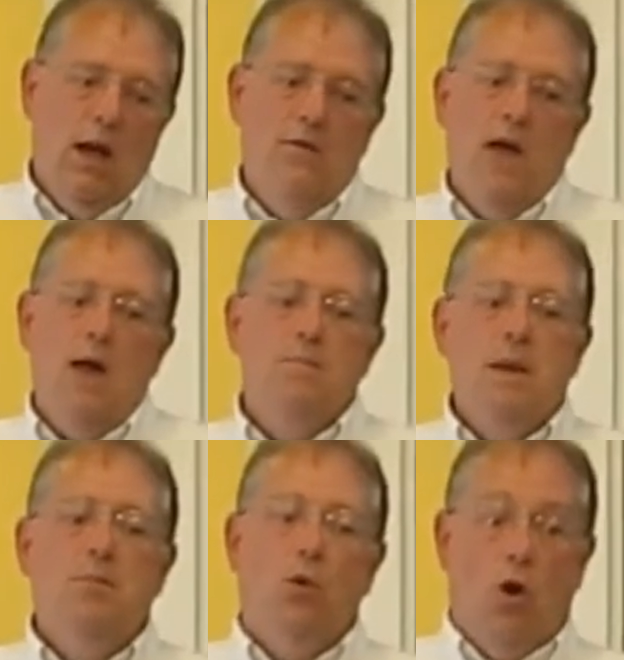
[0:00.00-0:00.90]
And that
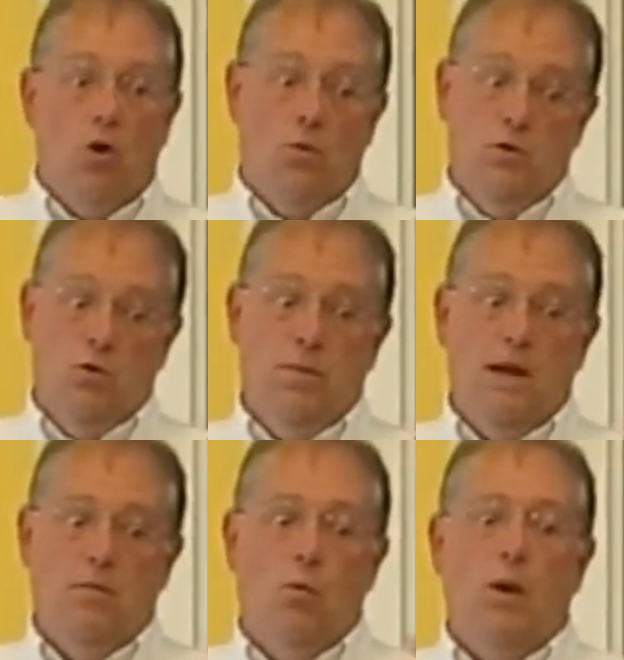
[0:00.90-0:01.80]
people are, when you
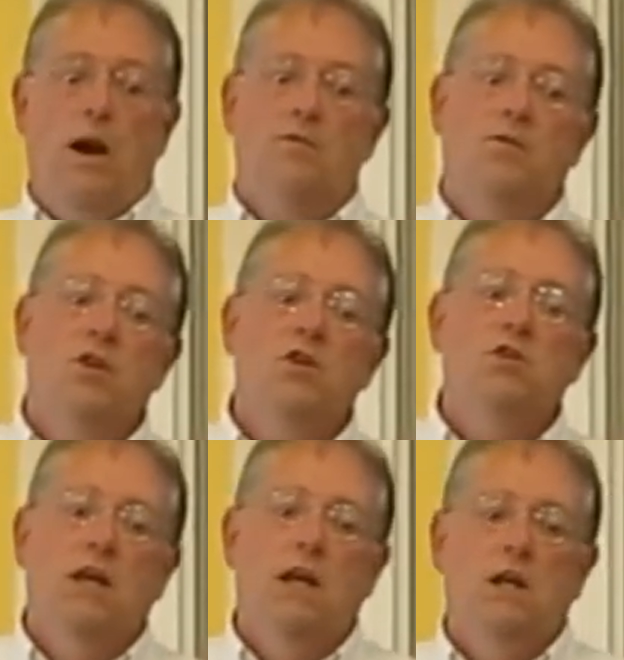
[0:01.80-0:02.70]
become aware of the
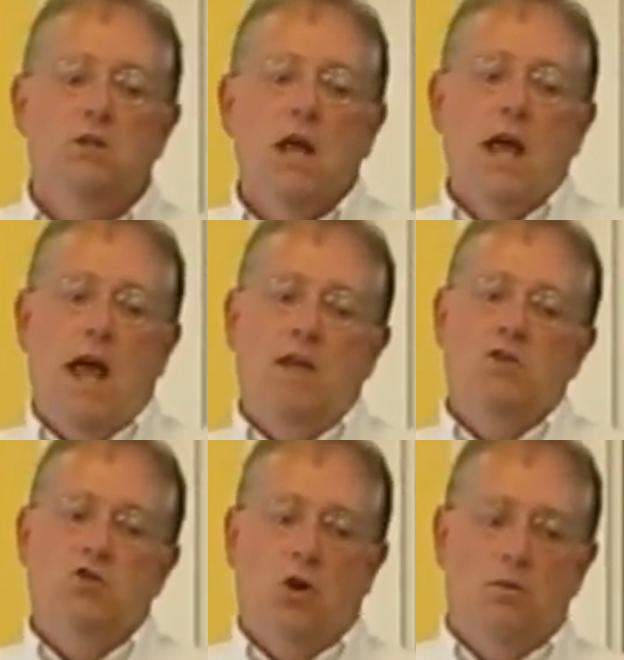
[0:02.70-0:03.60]
disease and
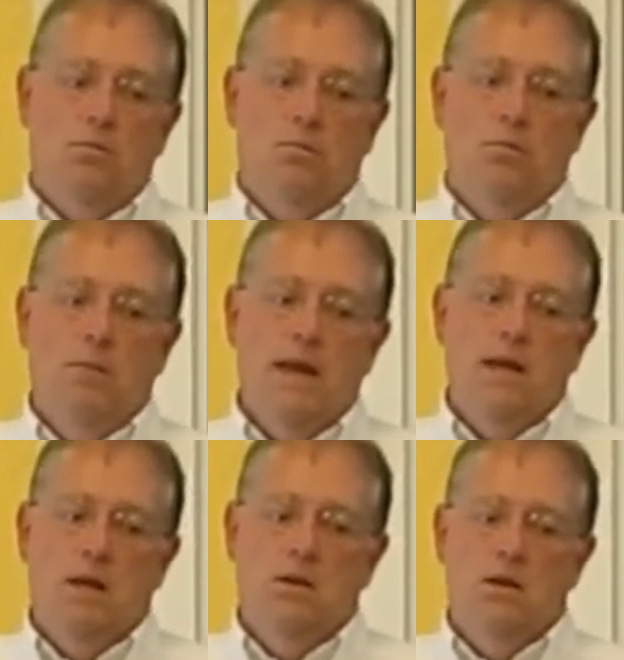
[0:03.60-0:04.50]
you start
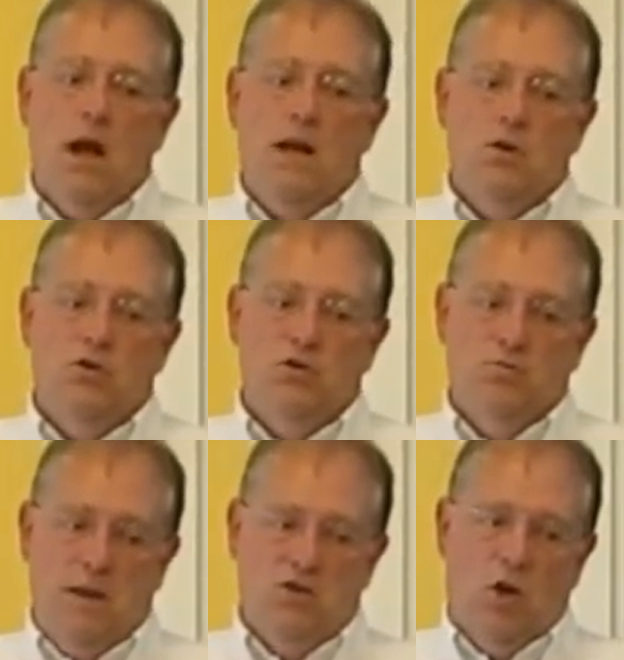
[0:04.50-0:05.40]
making the diagnosis
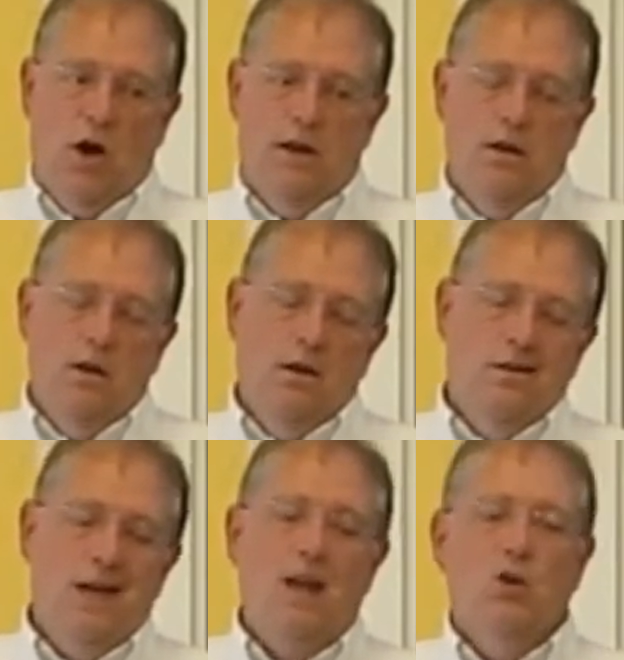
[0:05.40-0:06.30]
based on
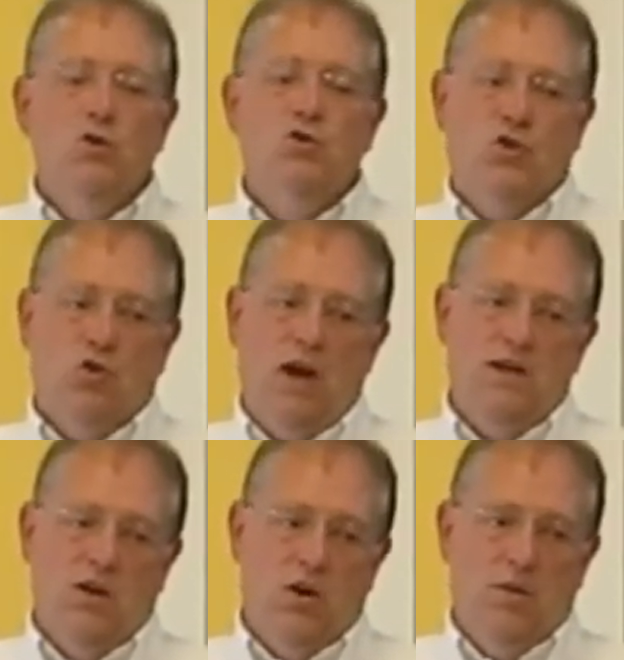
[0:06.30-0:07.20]
not looser
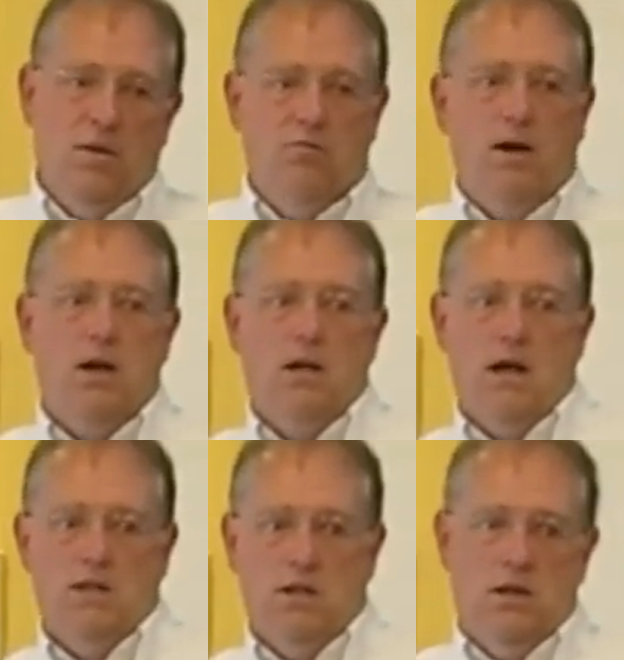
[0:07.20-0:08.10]
criteria, but
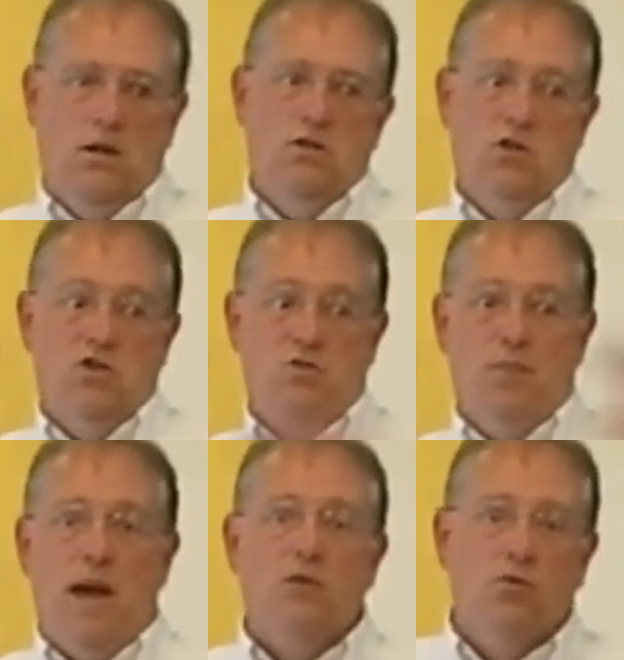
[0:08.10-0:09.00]
recognizing that it's a
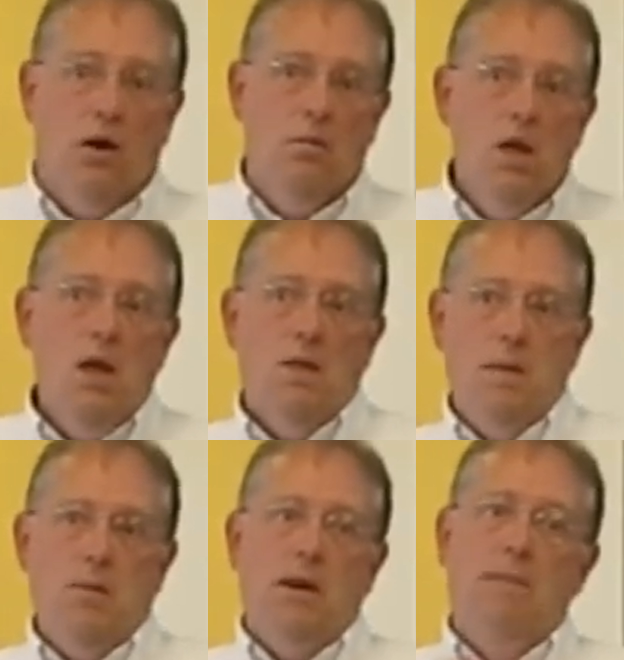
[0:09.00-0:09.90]
spectrum,
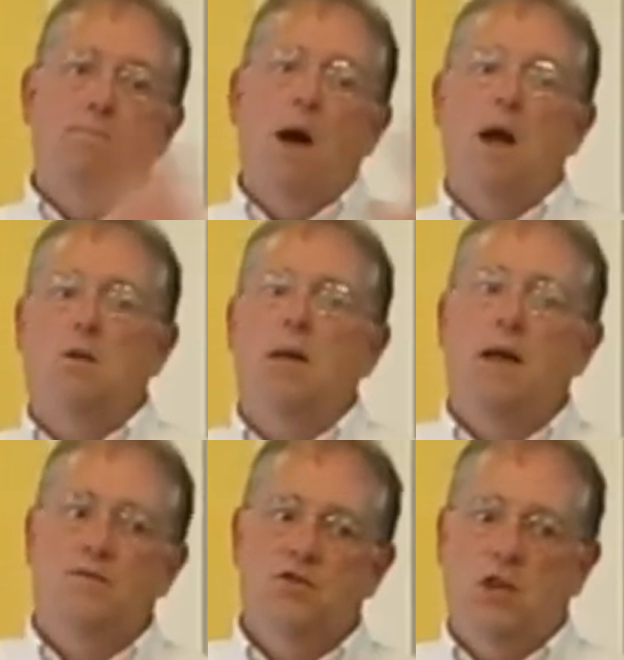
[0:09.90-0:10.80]
people can have minor
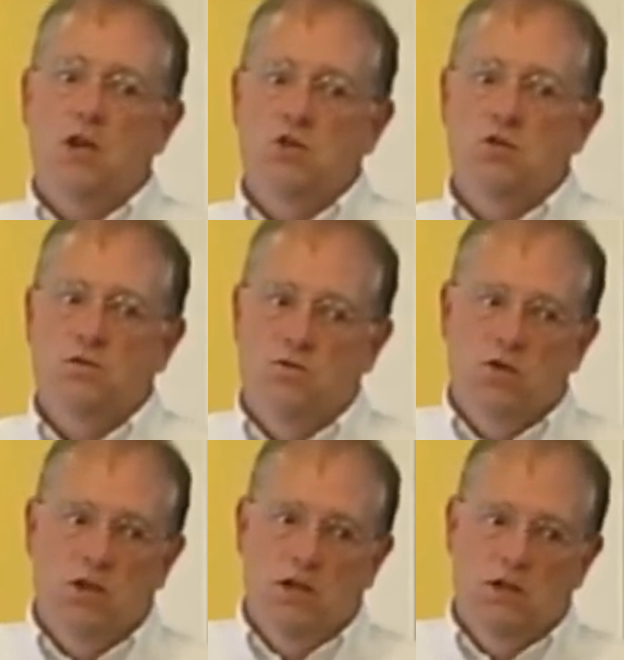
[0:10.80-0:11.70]
manifestations of
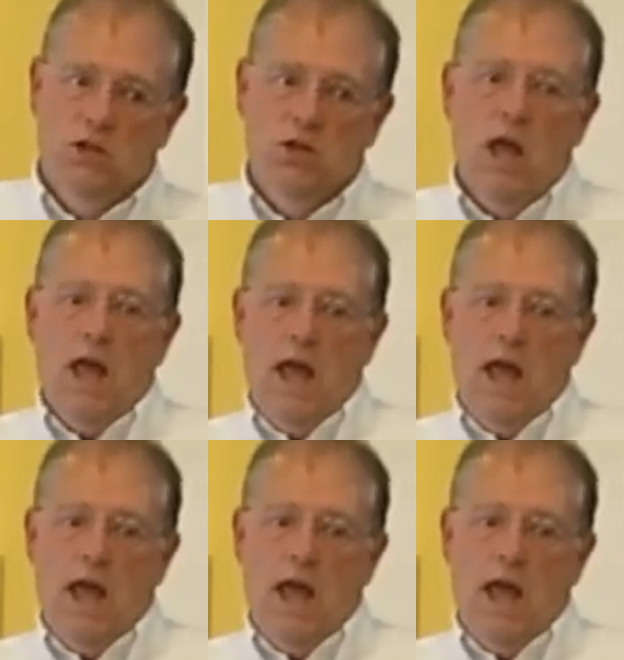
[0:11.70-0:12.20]
diseases